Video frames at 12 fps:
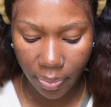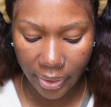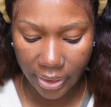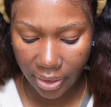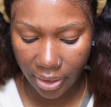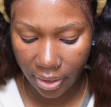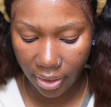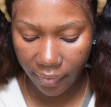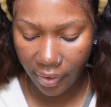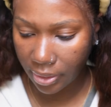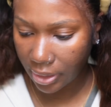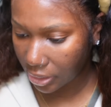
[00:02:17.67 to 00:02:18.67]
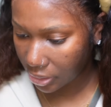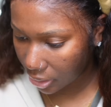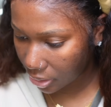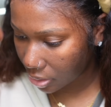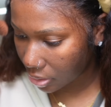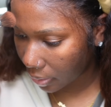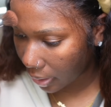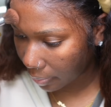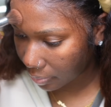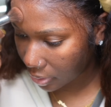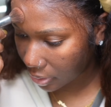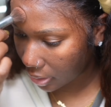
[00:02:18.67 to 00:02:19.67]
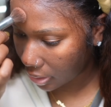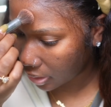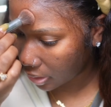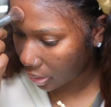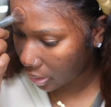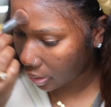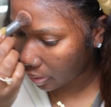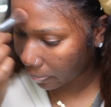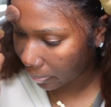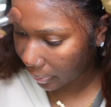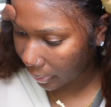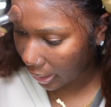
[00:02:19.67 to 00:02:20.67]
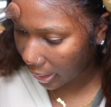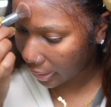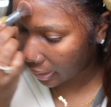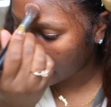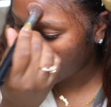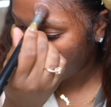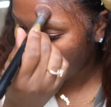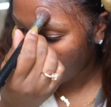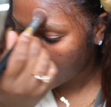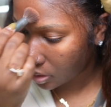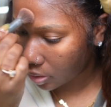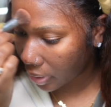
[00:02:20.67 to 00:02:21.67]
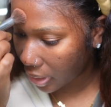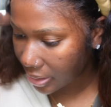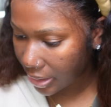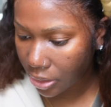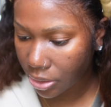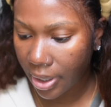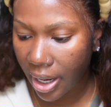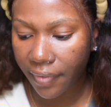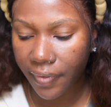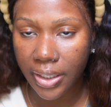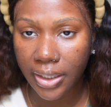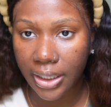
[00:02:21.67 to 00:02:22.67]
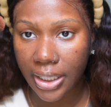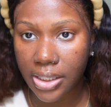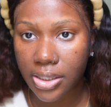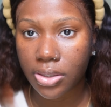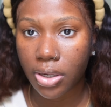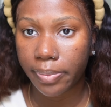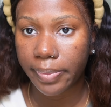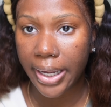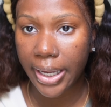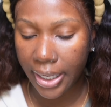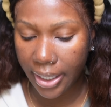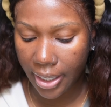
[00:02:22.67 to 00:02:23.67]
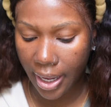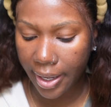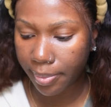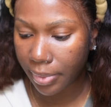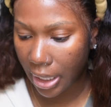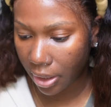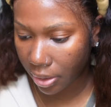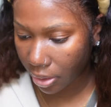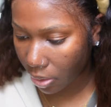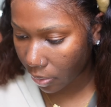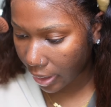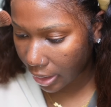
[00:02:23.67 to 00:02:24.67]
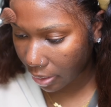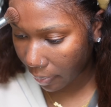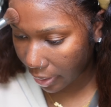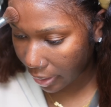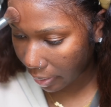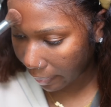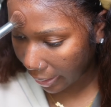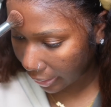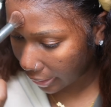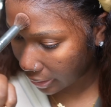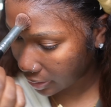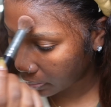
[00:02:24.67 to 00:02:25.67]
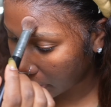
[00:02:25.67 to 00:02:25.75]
in with the foundation. So I'm just gonna apply it. So because I do have lace on my head, I am not gonna go anywhere near my lace